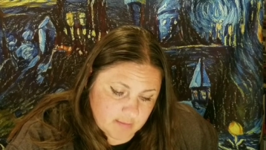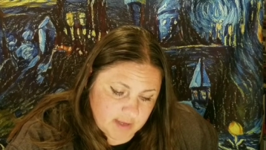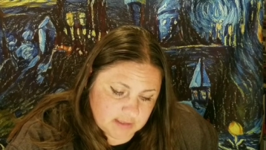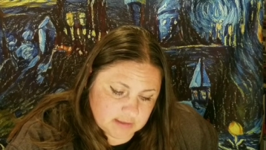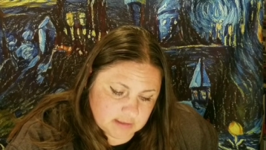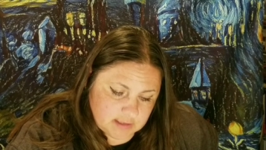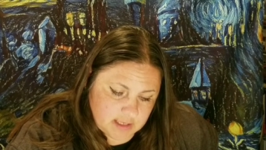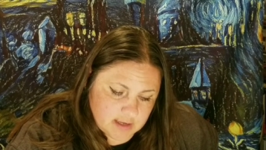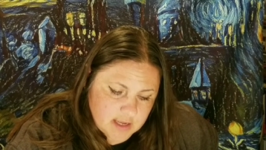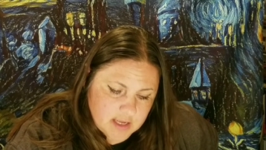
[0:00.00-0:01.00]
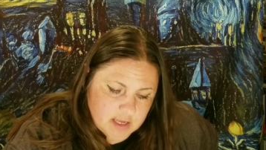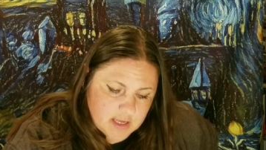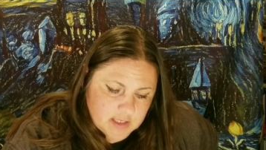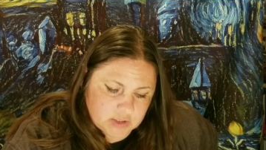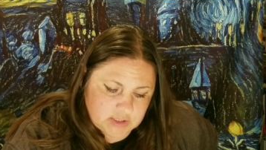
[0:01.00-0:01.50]
And basically,
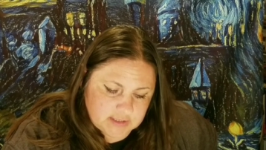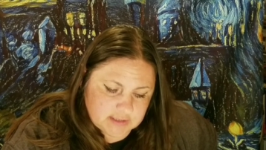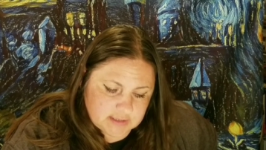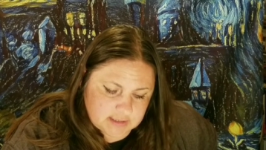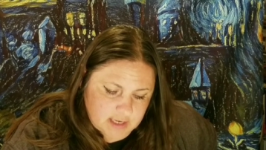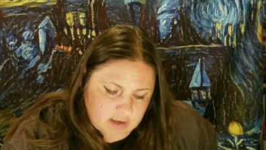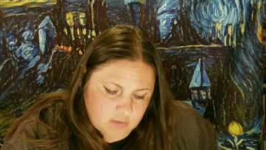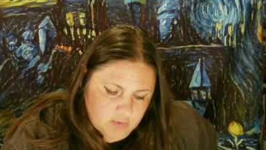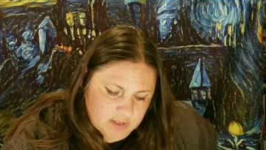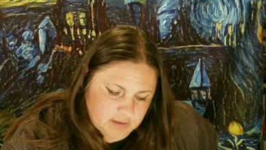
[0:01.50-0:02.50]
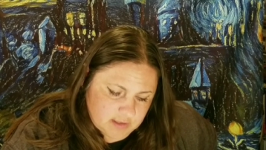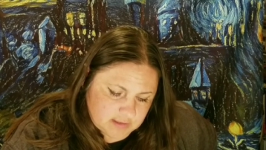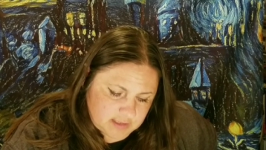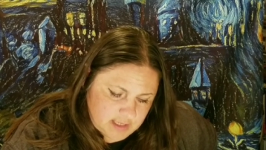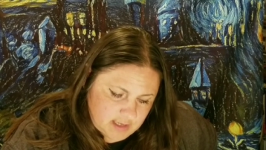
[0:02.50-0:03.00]
she's stuck with
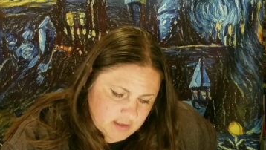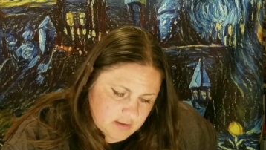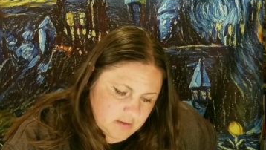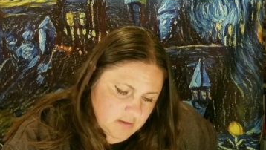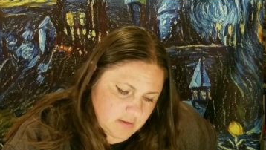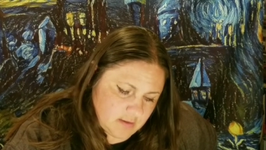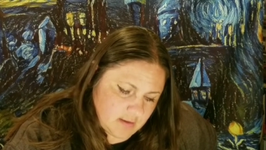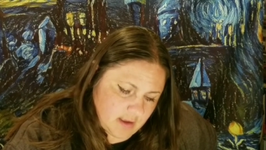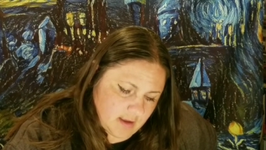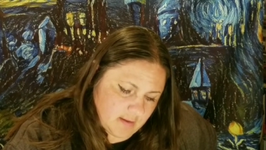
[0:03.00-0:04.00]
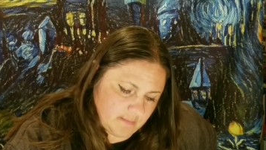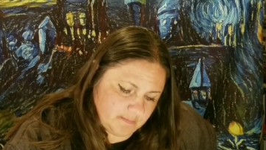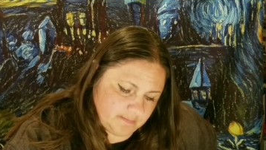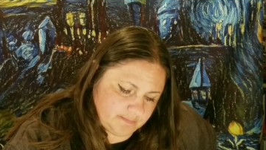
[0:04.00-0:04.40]
this kid. Um,